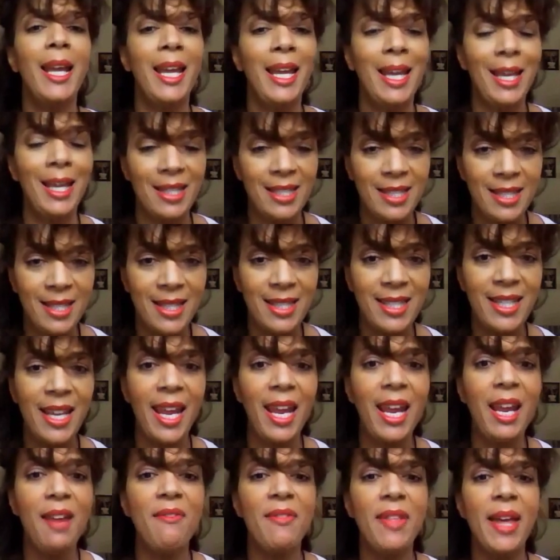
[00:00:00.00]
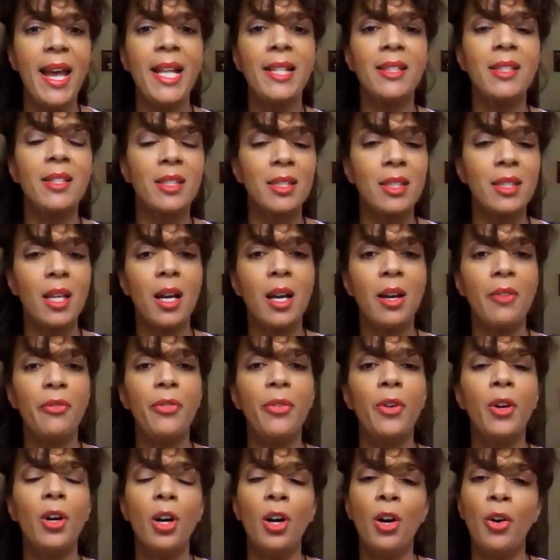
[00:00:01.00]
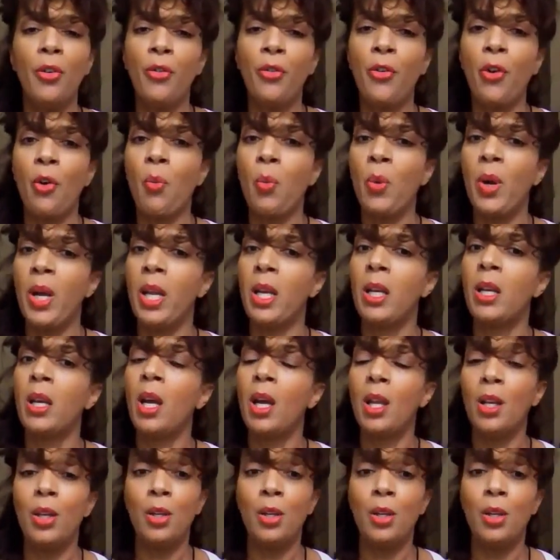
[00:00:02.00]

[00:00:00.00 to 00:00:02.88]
and save that stuff for when